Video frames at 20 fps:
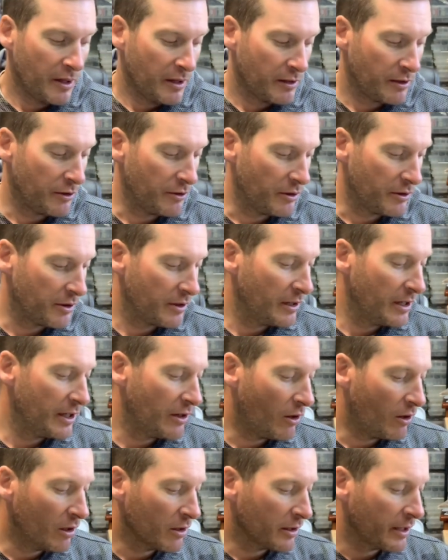You know, it
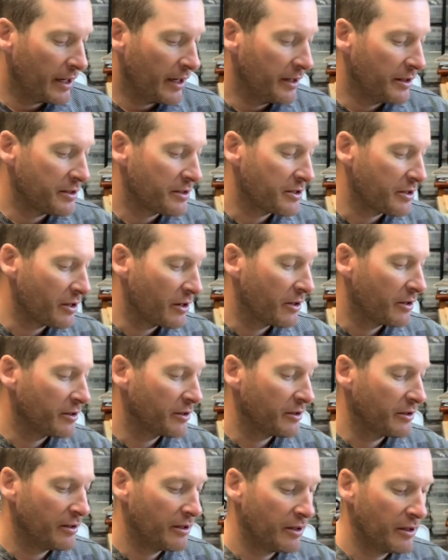all kind of
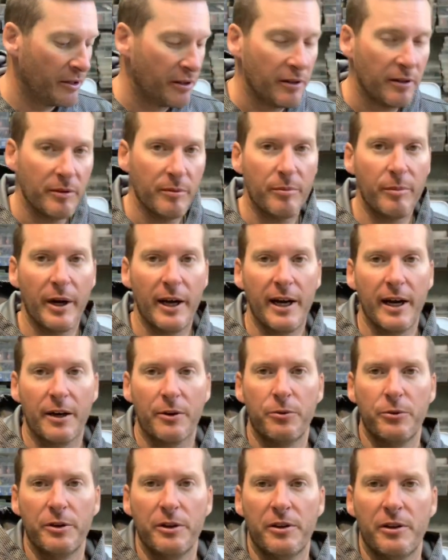started back
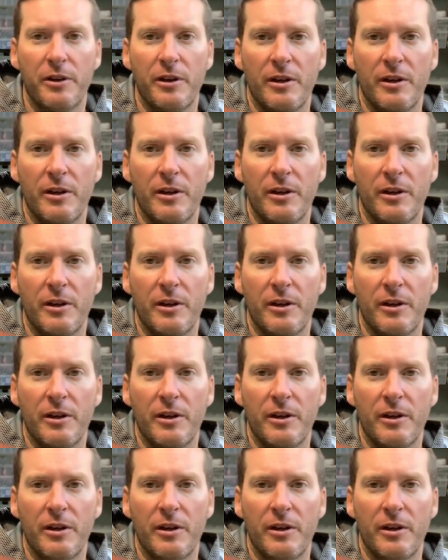with,